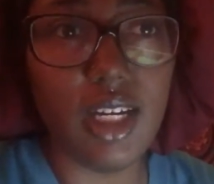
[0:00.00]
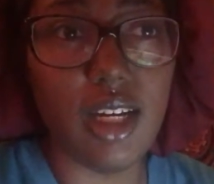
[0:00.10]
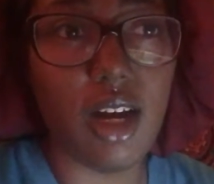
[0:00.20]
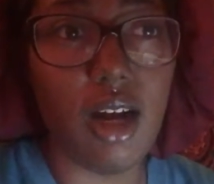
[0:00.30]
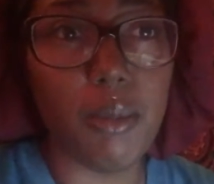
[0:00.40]

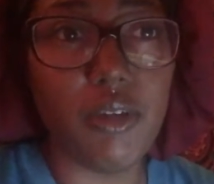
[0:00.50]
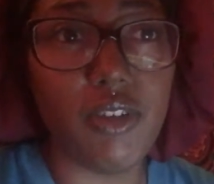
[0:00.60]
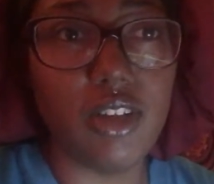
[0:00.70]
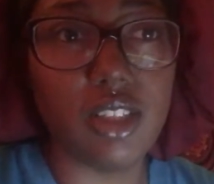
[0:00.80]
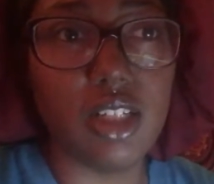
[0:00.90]
And um
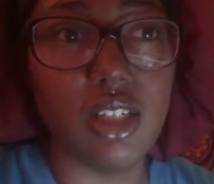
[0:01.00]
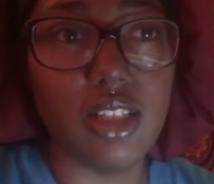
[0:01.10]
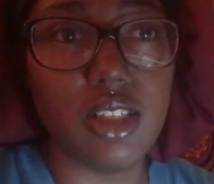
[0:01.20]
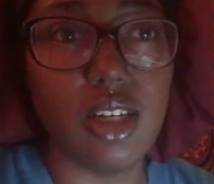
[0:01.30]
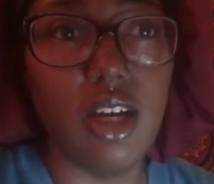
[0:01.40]
it feels
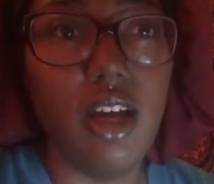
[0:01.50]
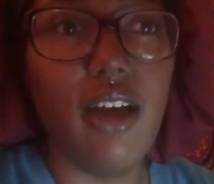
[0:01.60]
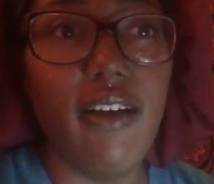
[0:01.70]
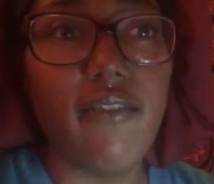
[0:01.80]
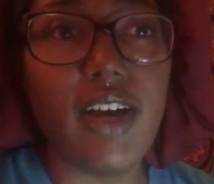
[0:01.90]
good to
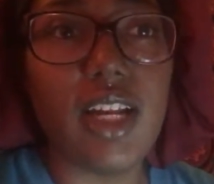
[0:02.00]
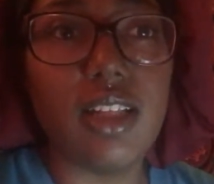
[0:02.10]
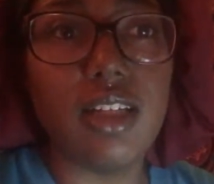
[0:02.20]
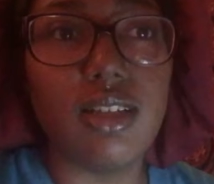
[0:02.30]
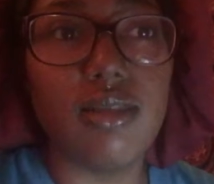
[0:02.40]

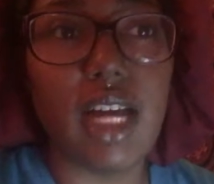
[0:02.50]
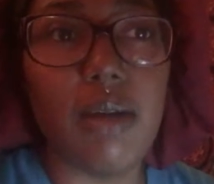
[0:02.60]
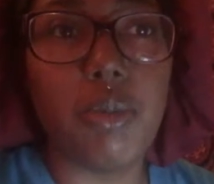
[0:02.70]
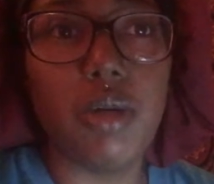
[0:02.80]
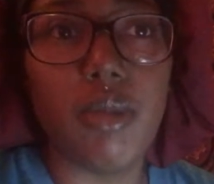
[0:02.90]
finally
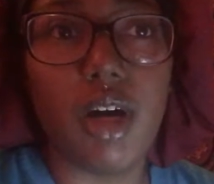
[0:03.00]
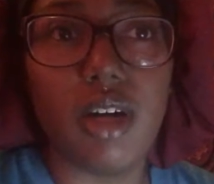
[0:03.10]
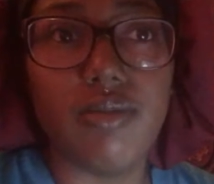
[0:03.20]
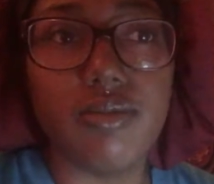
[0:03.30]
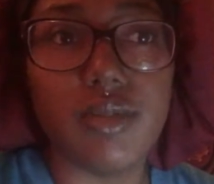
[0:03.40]
like put
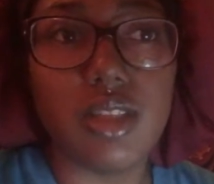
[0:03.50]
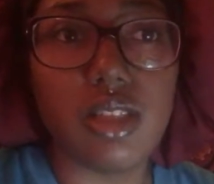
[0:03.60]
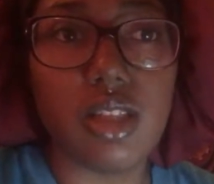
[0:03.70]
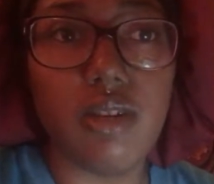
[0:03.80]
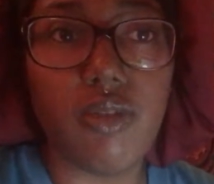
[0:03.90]
my
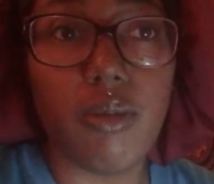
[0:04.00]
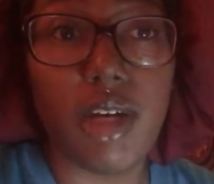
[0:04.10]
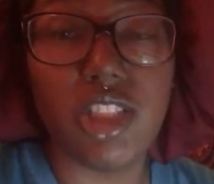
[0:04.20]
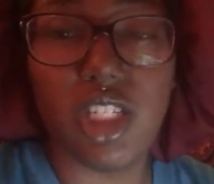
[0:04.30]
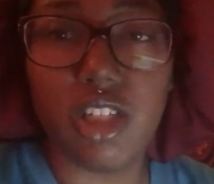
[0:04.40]
stuff on
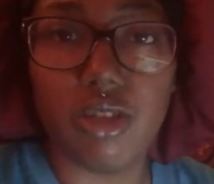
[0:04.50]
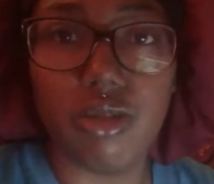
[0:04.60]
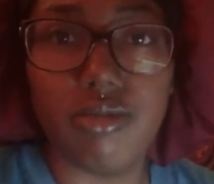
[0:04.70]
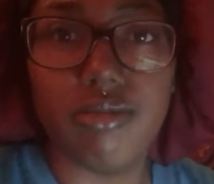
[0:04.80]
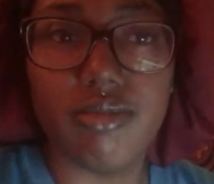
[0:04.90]
my
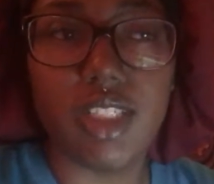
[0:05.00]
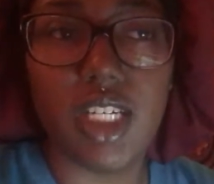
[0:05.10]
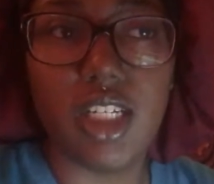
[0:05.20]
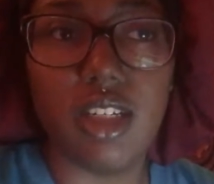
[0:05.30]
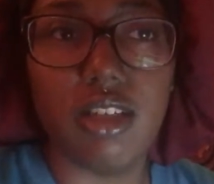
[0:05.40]
channel
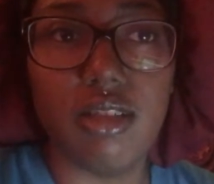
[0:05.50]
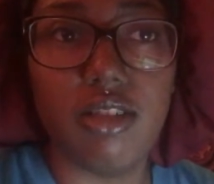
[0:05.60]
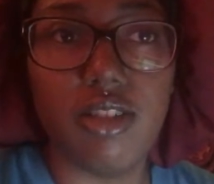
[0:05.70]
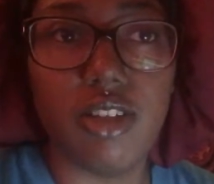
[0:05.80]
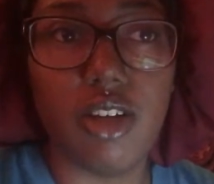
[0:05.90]
and,
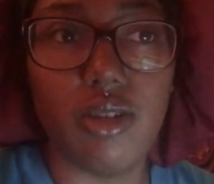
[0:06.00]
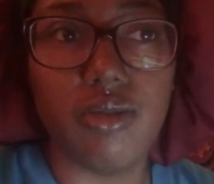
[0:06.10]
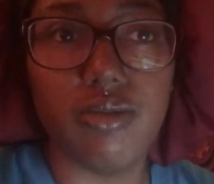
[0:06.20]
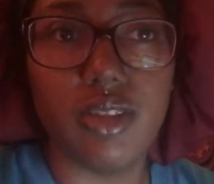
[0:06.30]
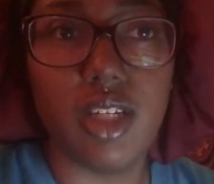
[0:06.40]
you know,
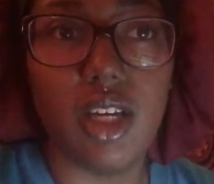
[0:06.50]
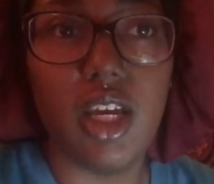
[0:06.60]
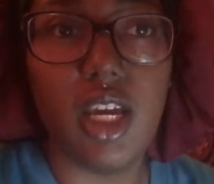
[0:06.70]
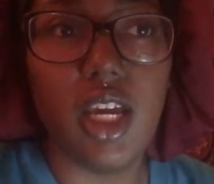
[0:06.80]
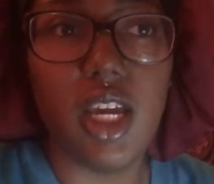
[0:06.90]

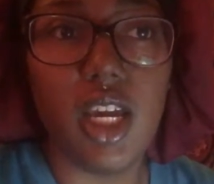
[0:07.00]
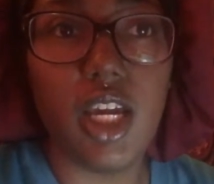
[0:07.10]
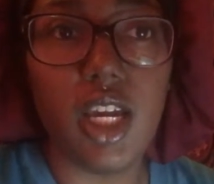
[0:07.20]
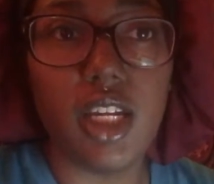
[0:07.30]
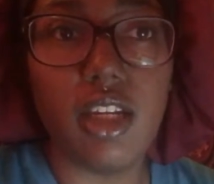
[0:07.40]

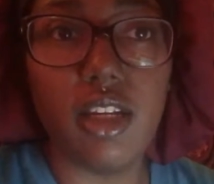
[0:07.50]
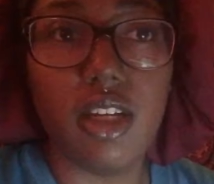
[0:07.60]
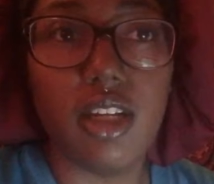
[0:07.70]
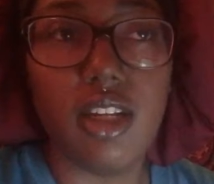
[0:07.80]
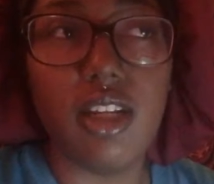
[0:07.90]
in
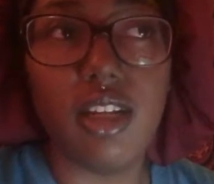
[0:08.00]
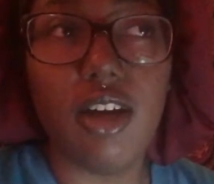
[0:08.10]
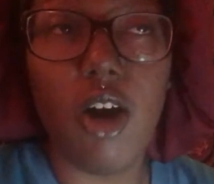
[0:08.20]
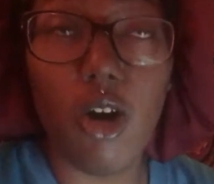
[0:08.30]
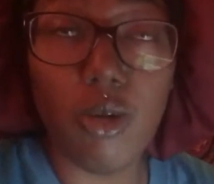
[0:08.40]

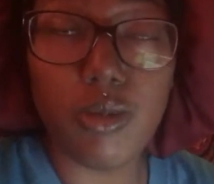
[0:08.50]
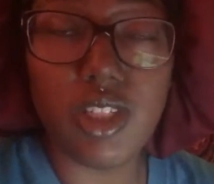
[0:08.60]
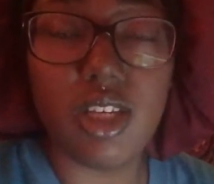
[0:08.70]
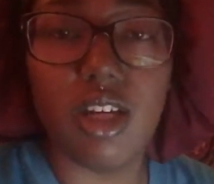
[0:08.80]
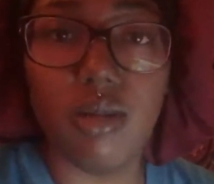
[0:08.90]
hopes
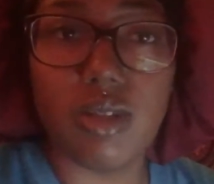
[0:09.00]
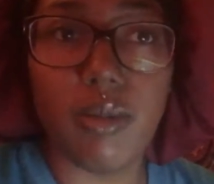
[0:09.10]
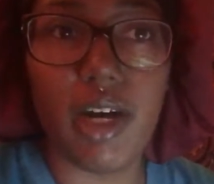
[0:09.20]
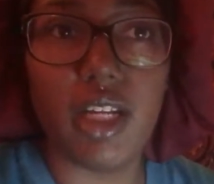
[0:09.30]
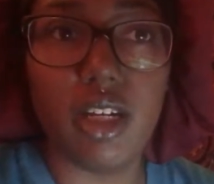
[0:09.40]
to help
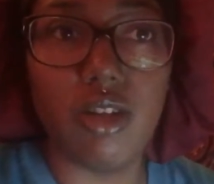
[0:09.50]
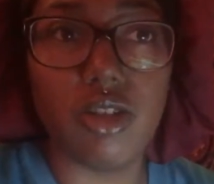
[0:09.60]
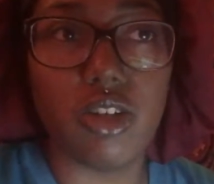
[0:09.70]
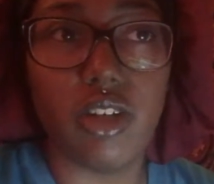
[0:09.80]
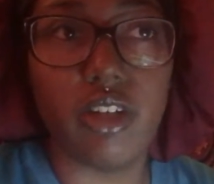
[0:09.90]
somebody
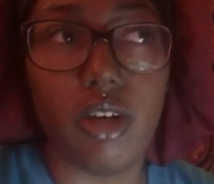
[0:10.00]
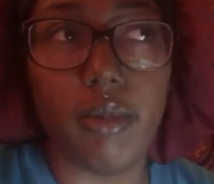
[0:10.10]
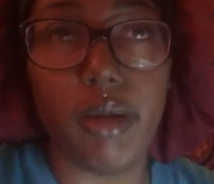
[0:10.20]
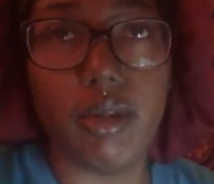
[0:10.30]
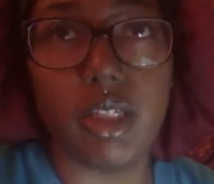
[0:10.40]
else or, you know,
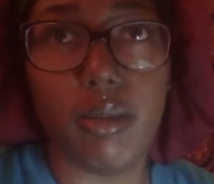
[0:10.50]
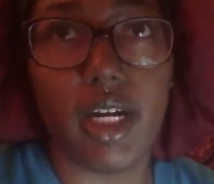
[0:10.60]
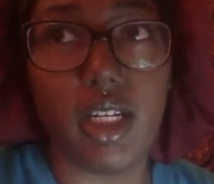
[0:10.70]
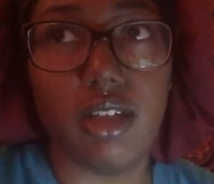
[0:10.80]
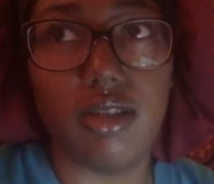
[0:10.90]
maybe
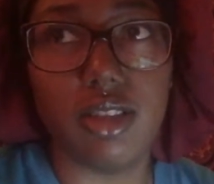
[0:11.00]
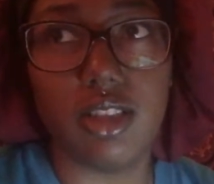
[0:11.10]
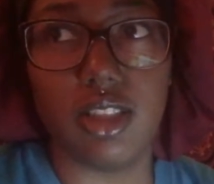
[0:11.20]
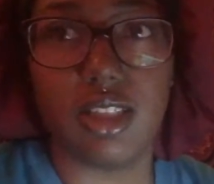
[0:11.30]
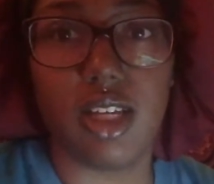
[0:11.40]
somebody else
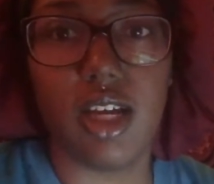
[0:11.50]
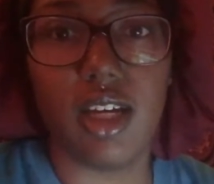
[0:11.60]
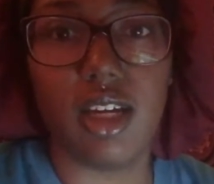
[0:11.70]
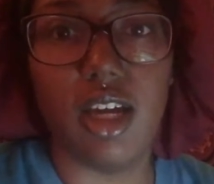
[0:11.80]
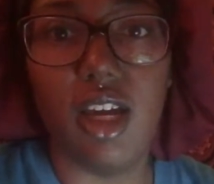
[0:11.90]
is just
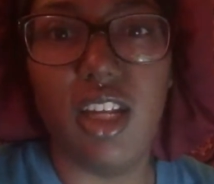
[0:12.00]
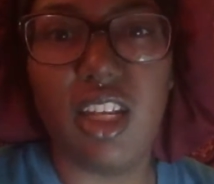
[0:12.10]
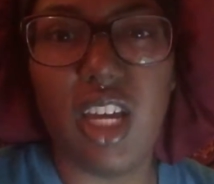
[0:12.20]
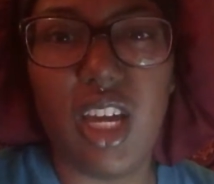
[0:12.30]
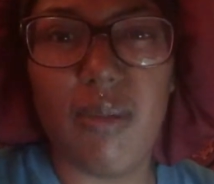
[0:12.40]
like
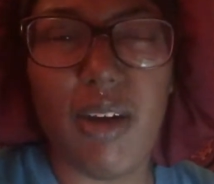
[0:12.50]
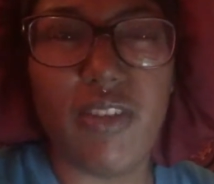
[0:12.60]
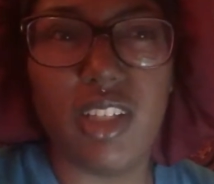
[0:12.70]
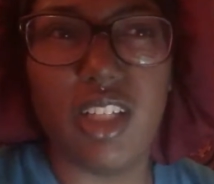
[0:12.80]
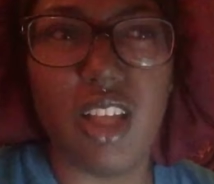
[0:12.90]
damn, I
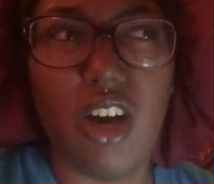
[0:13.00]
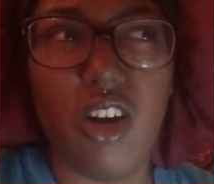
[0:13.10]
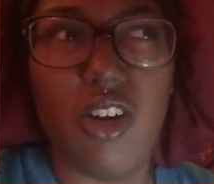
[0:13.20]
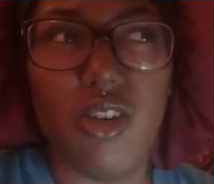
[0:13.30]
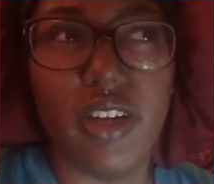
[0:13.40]
feel
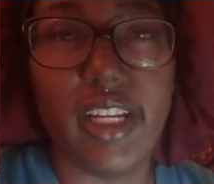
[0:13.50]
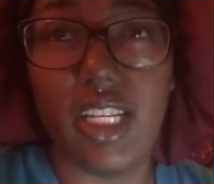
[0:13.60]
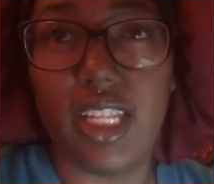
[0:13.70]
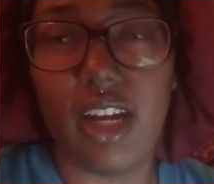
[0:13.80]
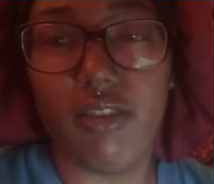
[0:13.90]
alone,
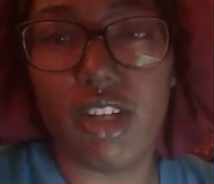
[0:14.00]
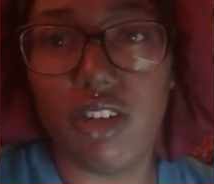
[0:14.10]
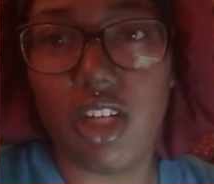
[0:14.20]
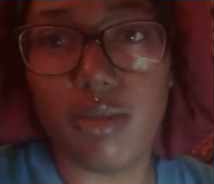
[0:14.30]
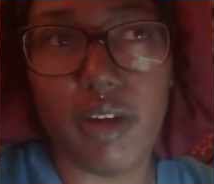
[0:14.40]
and then like run
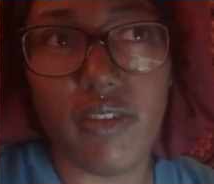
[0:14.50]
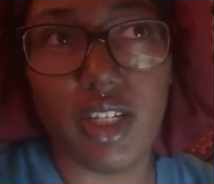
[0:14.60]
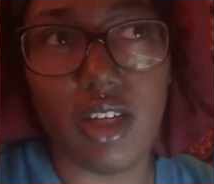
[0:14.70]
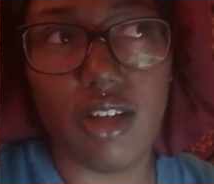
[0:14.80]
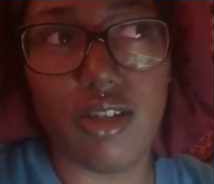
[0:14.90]
across my
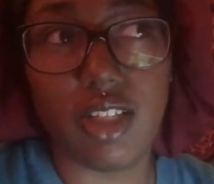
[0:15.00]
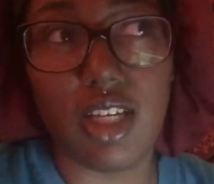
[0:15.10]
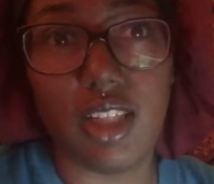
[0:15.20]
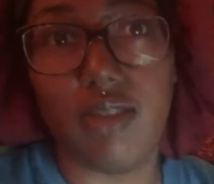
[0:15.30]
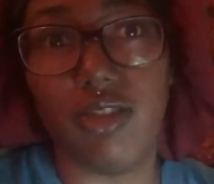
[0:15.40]
videos
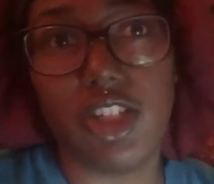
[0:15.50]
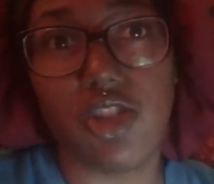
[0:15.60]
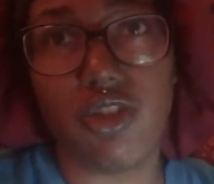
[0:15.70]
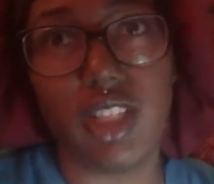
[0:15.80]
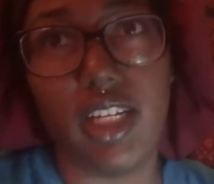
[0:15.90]
and
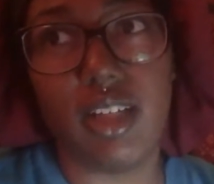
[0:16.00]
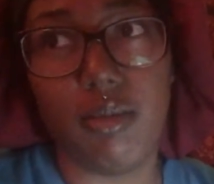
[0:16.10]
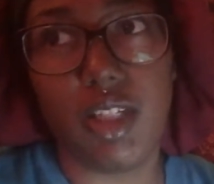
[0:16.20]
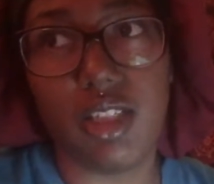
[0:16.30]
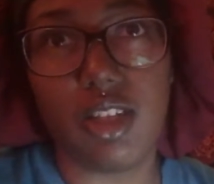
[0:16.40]
just relate to
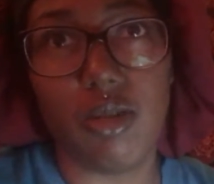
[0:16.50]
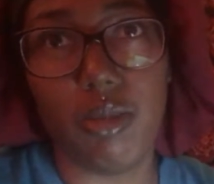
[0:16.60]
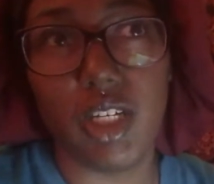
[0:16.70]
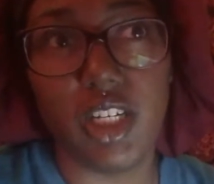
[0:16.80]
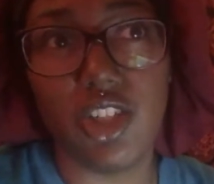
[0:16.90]
me so
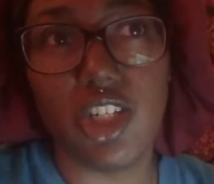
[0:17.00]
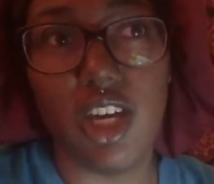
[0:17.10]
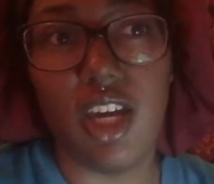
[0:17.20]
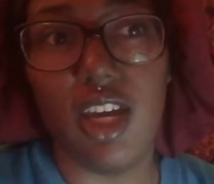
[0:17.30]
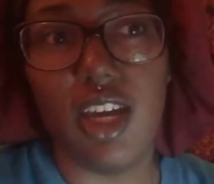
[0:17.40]
much.
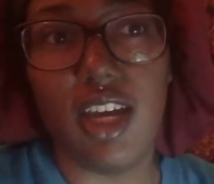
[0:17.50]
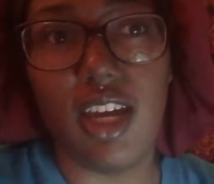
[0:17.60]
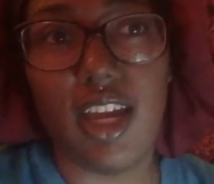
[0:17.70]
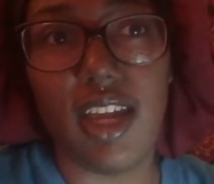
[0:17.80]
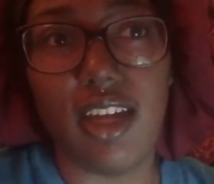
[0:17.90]

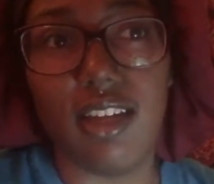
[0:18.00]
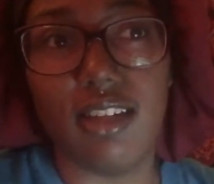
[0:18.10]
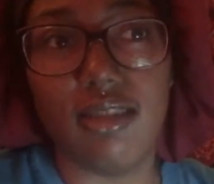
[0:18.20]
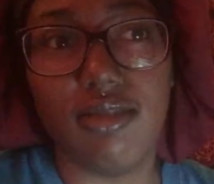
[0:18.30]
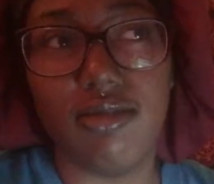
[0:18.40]

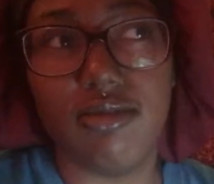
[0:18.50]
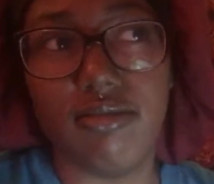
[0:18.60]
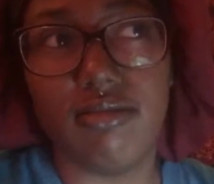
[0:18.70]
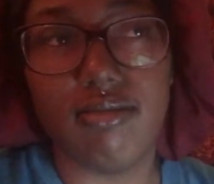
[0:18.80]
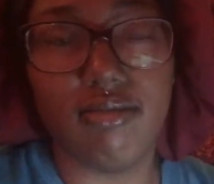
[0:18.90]
And
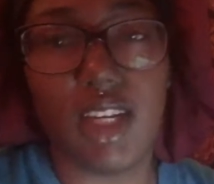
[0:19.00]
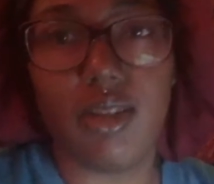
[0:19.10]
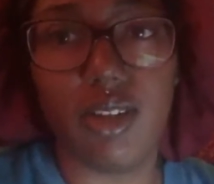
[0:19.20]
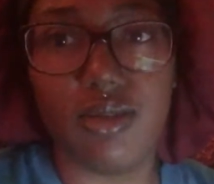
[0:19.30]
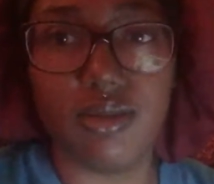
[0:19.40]
I
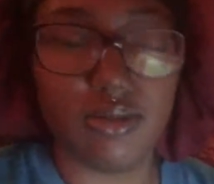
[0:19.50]
don't know,